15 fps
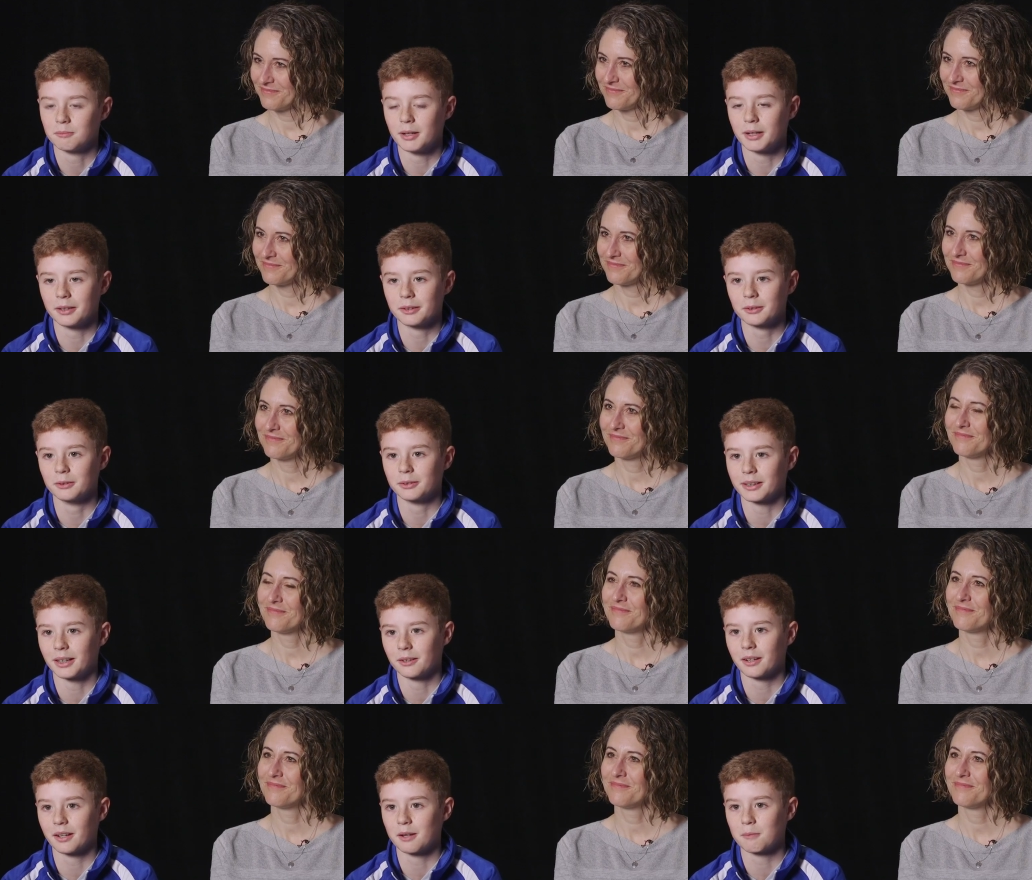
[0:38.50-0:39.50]
Speaker 1: made it through
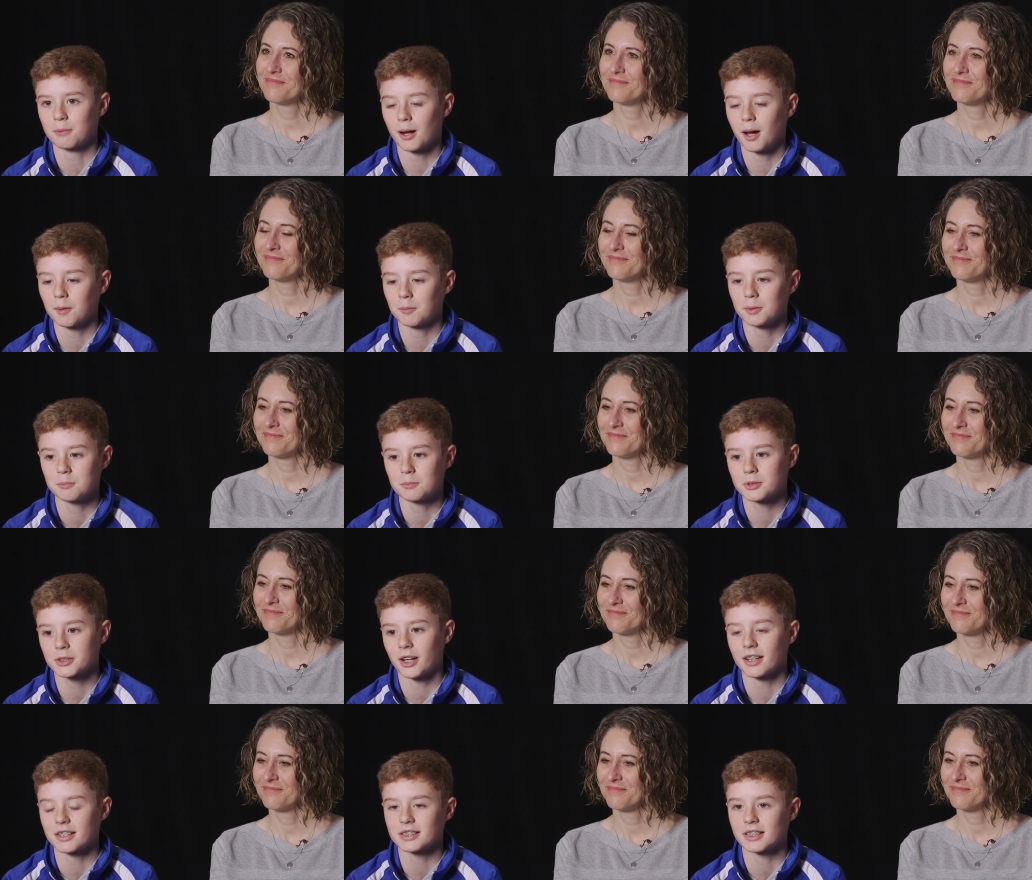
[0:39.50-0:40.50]
without any problems,
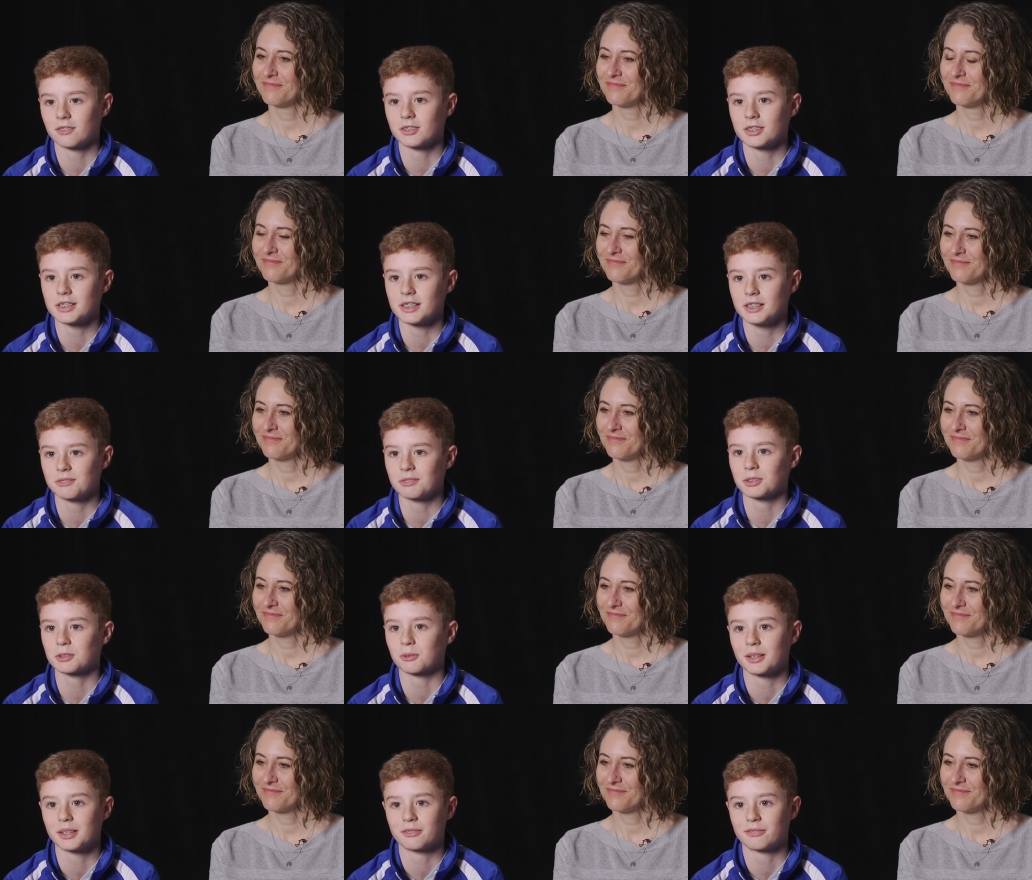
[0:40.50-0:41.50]
shot 17 for
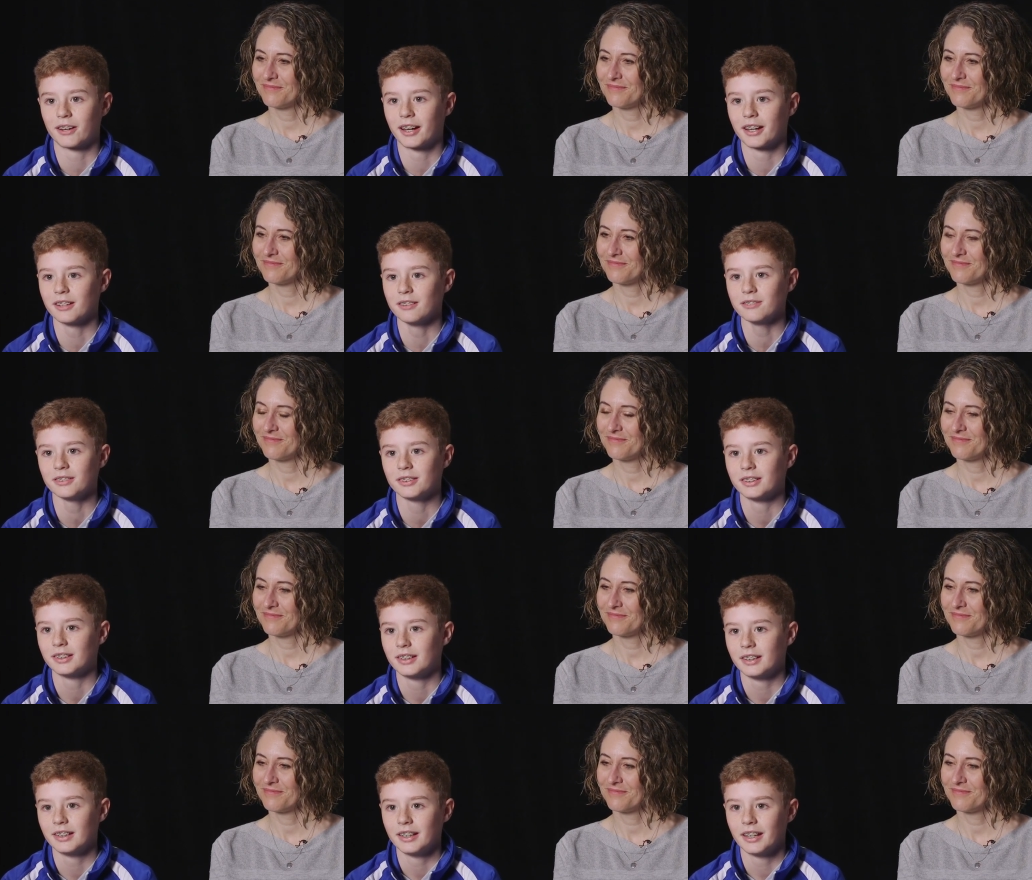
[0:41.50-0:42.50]
25
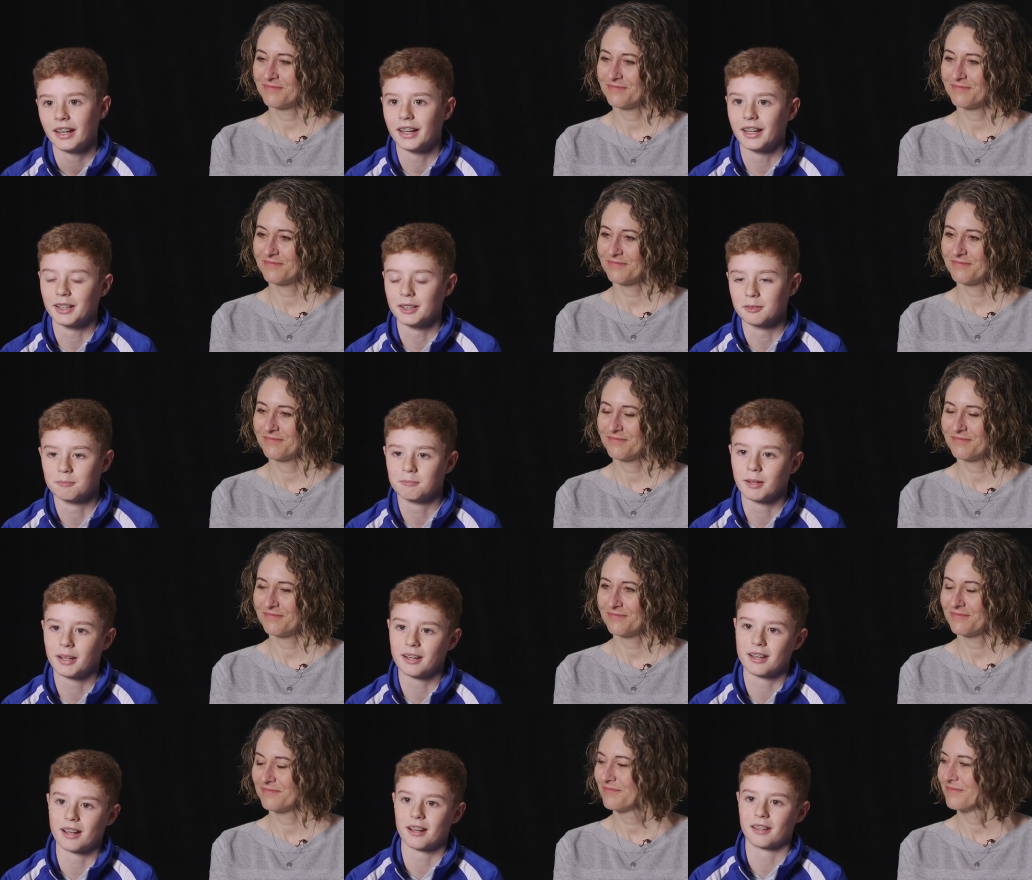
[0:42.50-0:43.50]
and
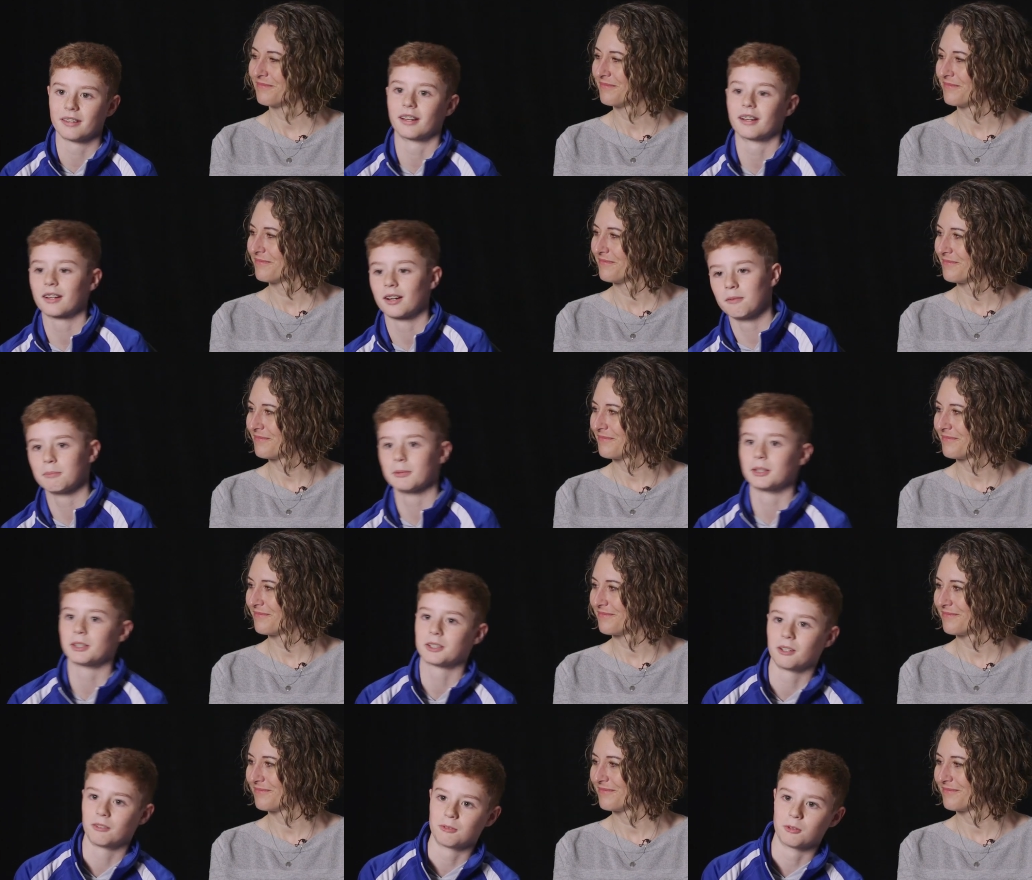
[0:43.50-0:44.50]
made it out of that
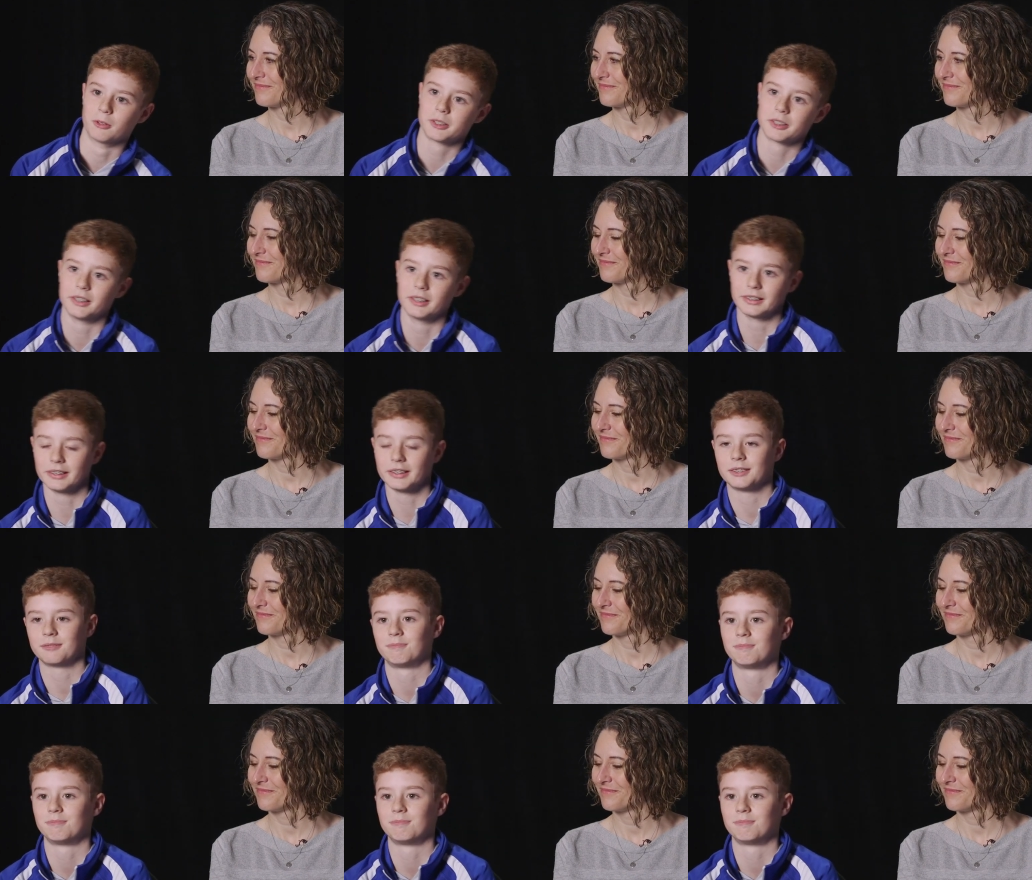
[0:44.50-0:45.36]
competition fortunately.